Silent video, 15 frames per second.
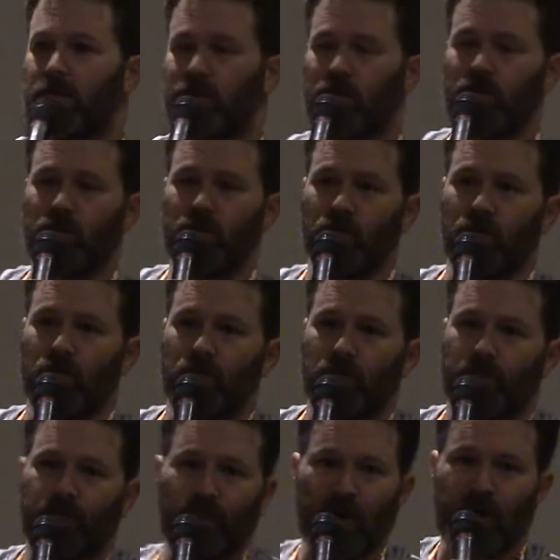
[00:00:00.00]
to
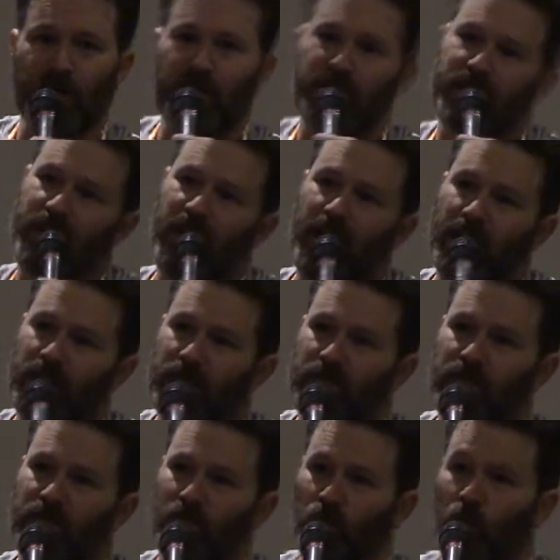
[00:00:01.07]
book this kind
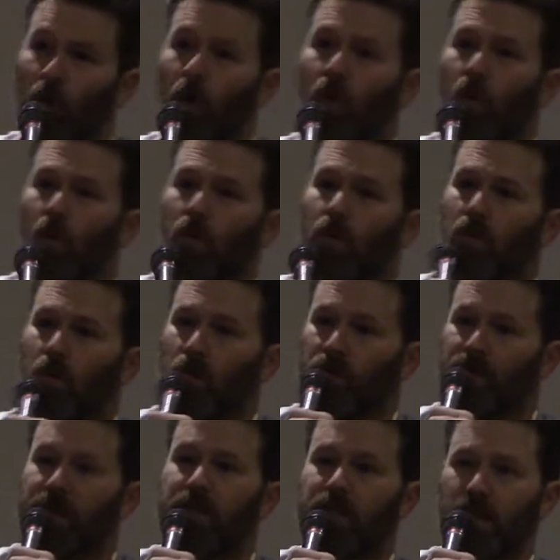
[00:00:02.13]
of role or
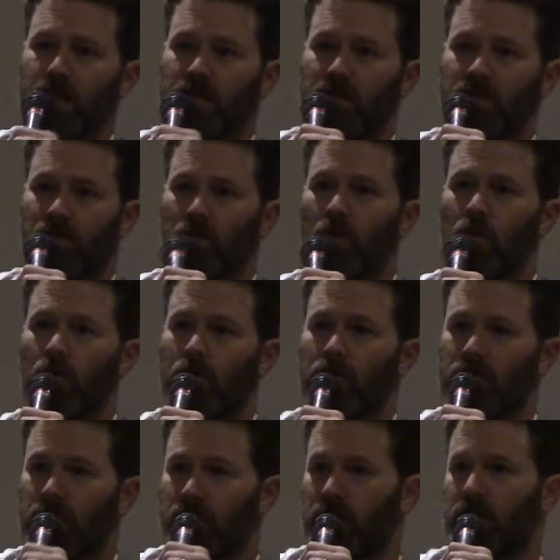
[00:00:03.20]
these kinds of
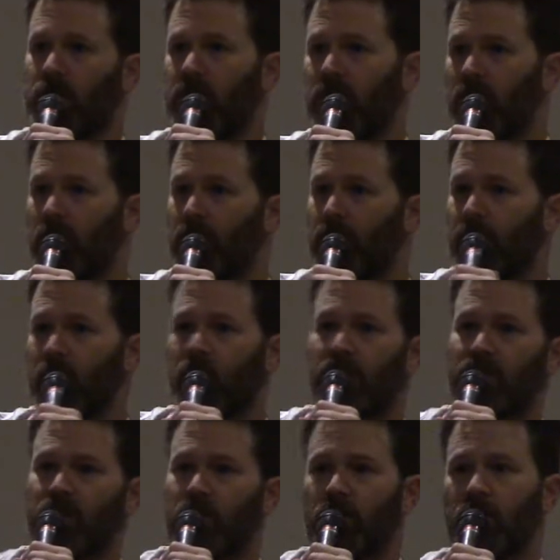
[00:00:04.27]
roles to end up here in
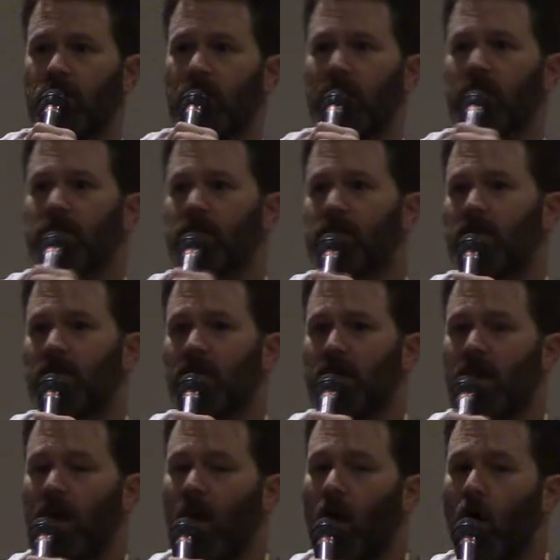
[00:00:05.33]
front of you guys.
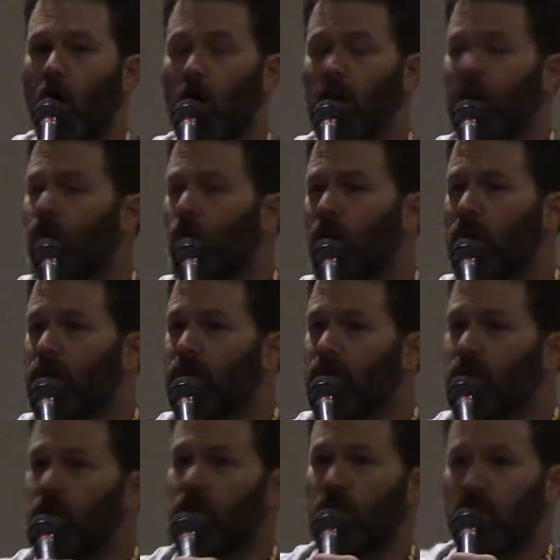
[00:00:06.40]
All I wanted to
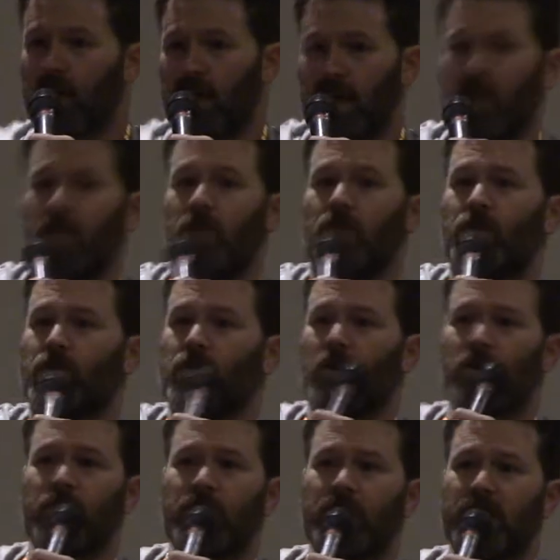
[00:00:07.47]
do, and like you just
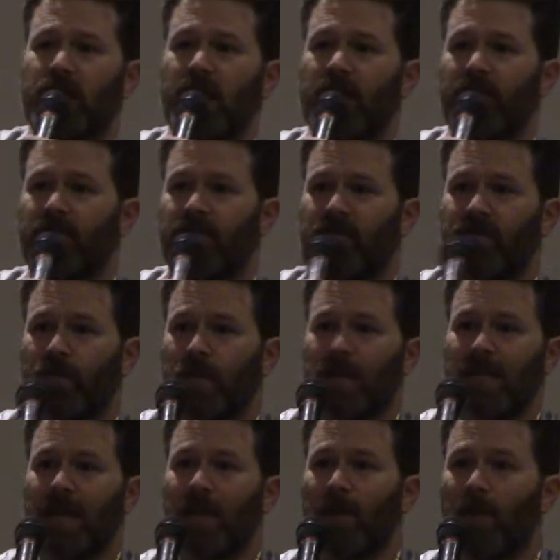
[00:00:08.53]
heard me say, from the
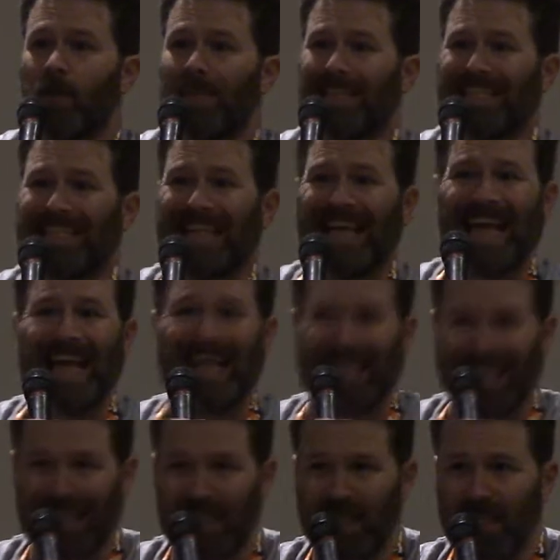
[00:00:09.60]
time I was 10,